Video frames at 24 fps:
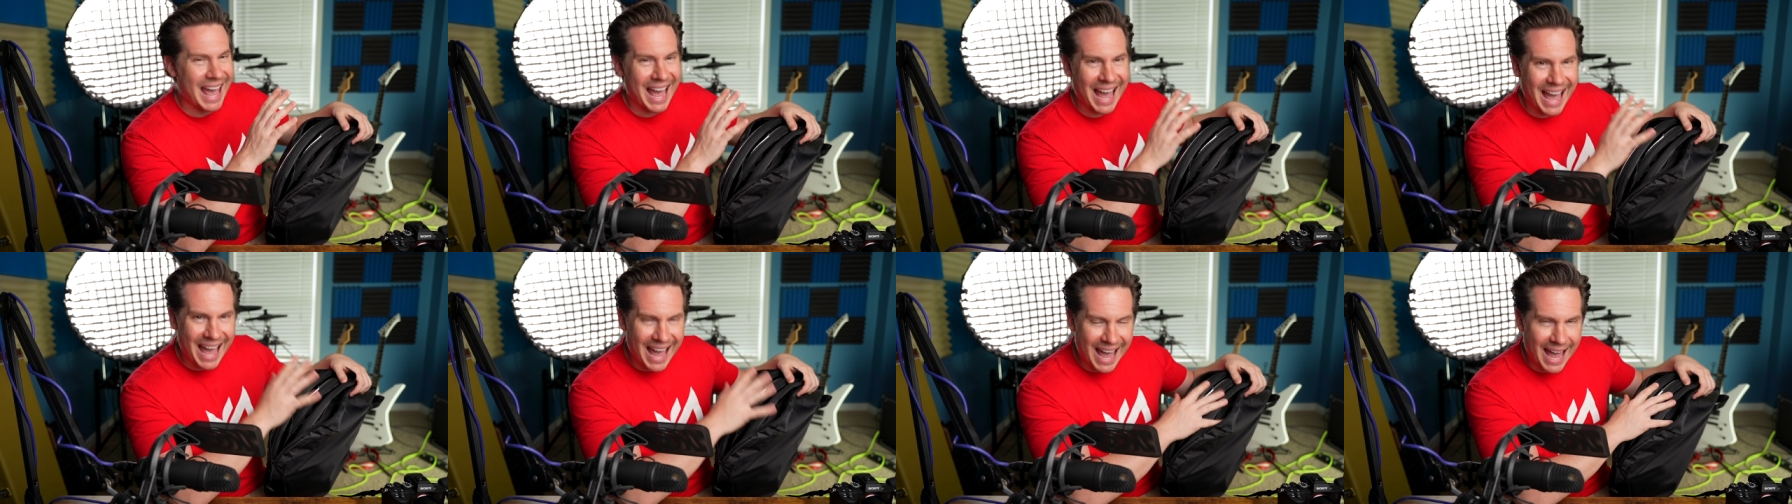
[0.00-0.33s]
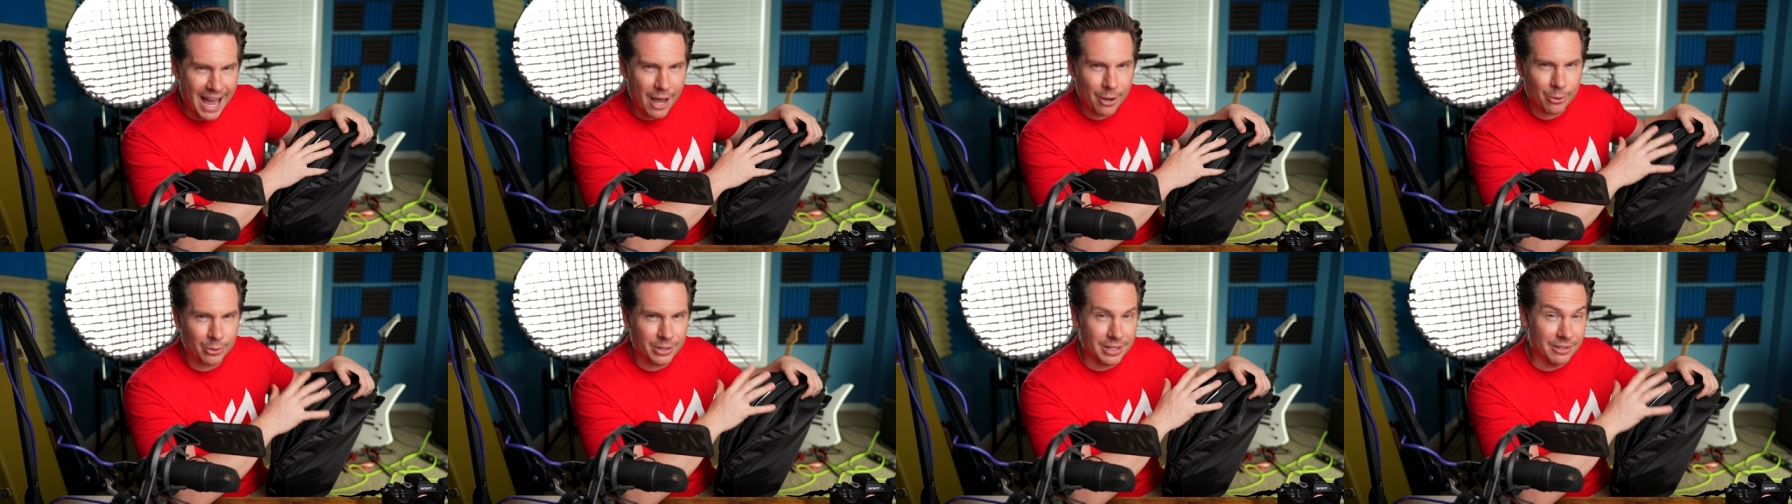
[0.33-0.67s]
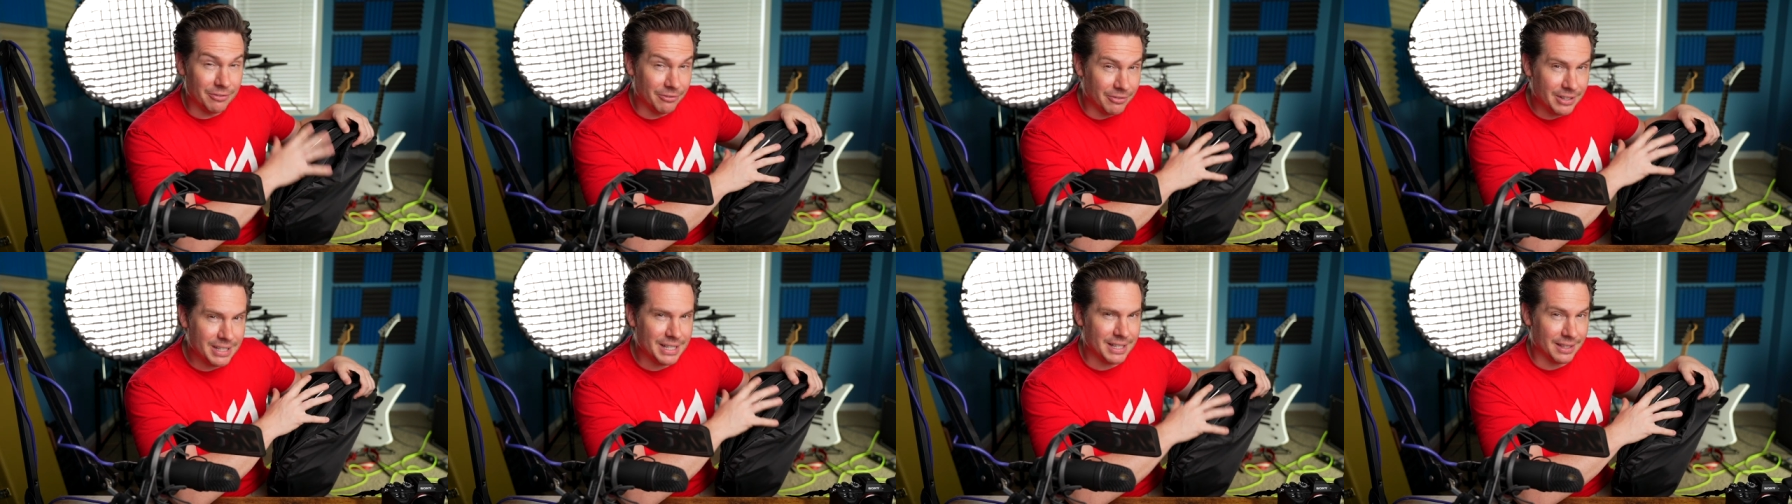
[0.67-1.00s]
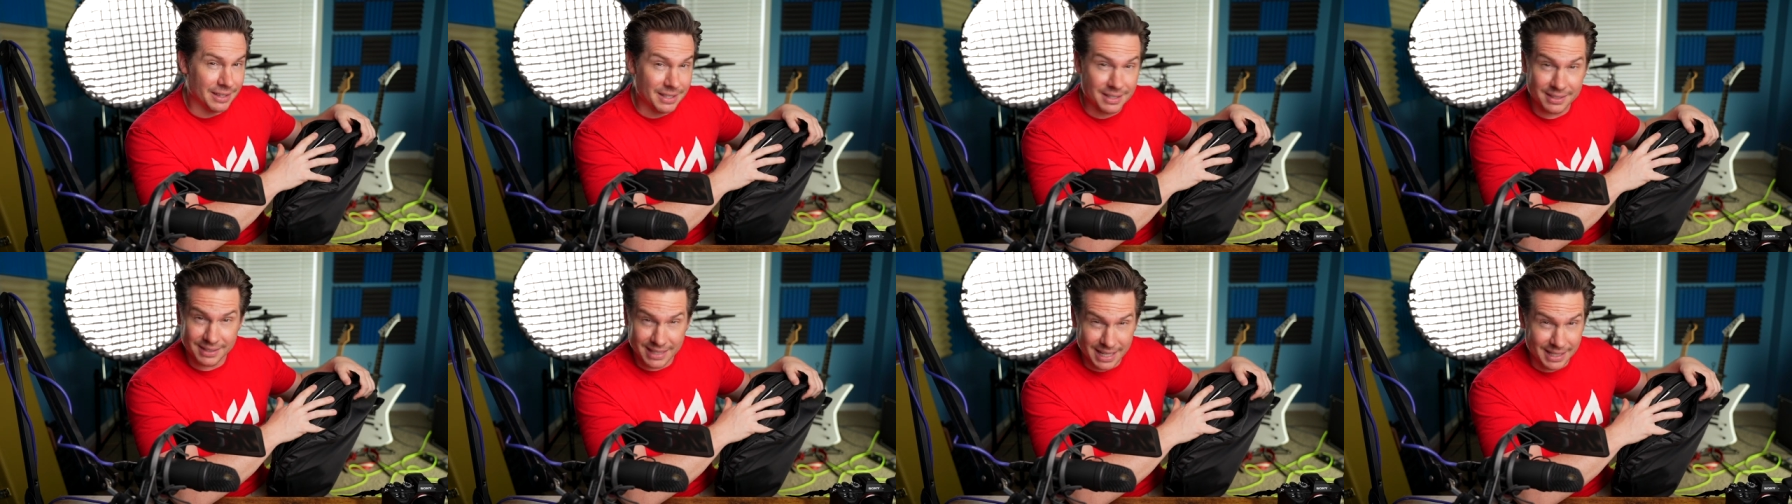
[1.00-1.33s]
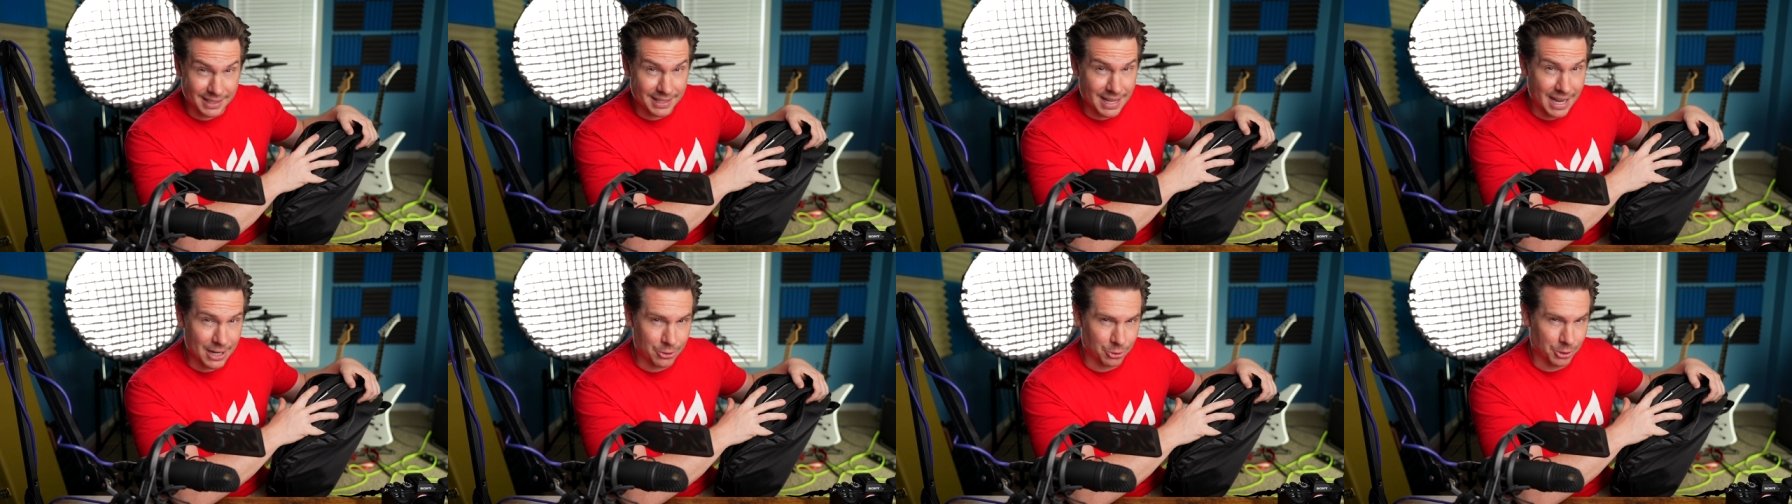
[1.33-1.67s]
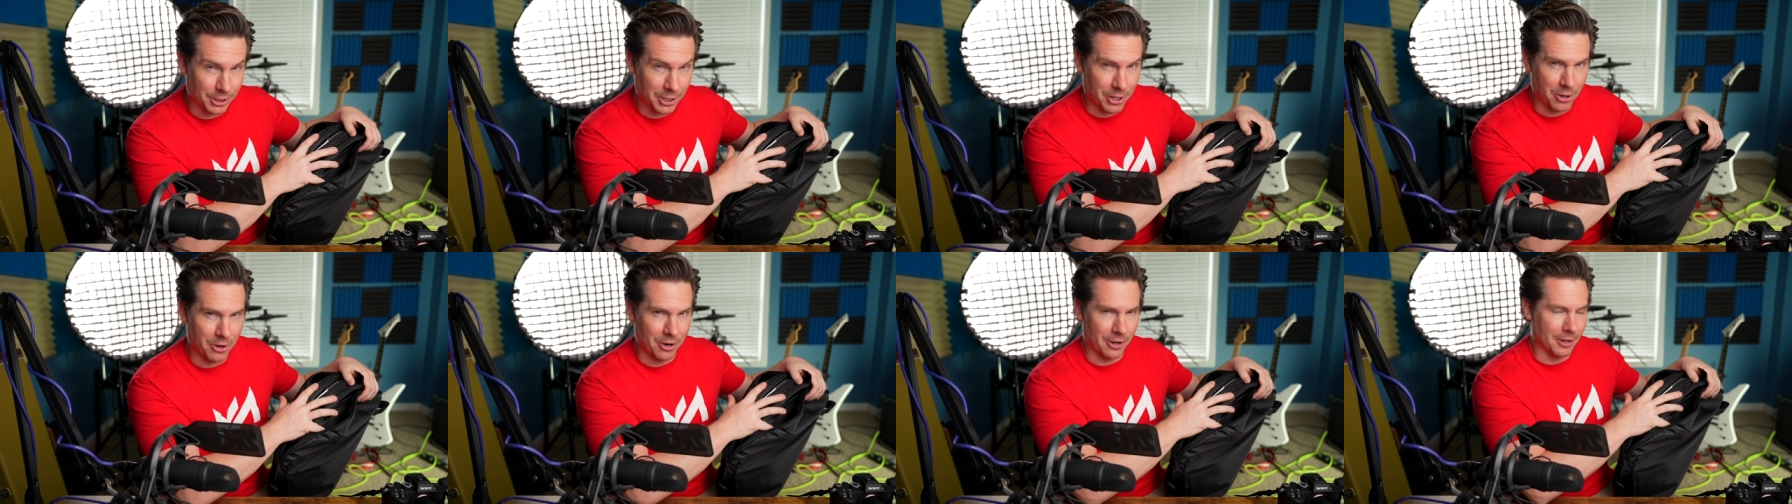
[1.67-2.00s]
how convenient these things
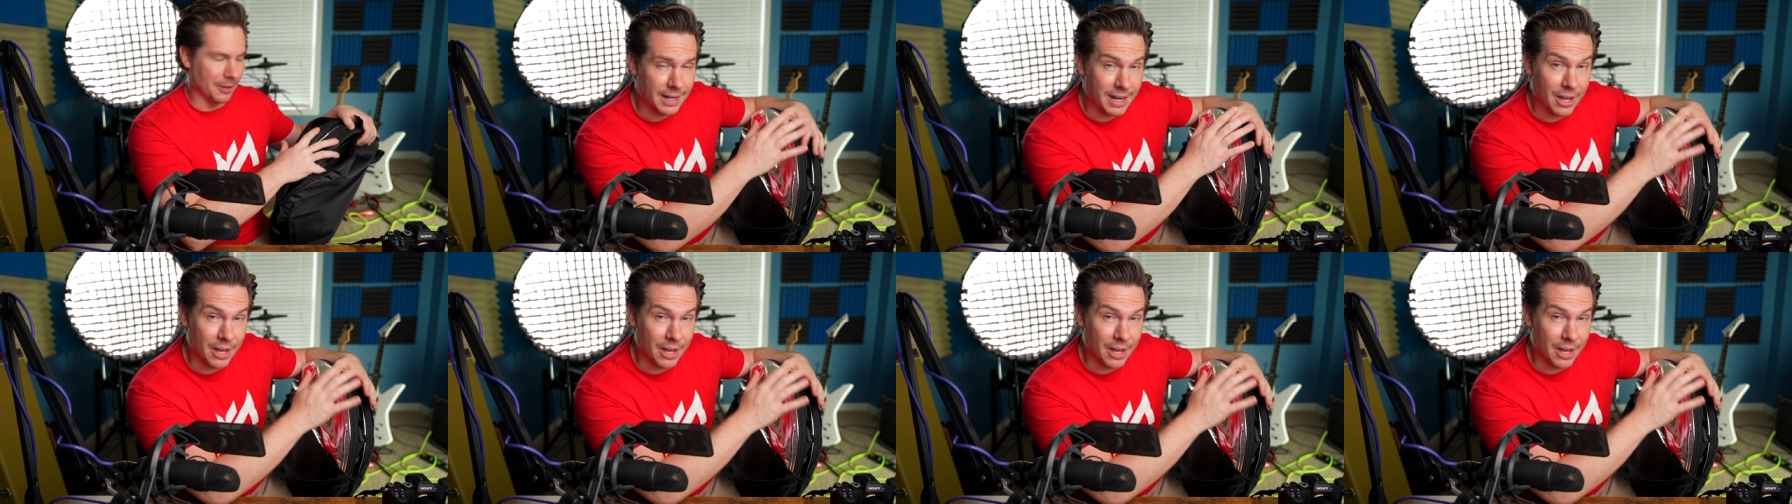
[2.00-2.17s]
actually are.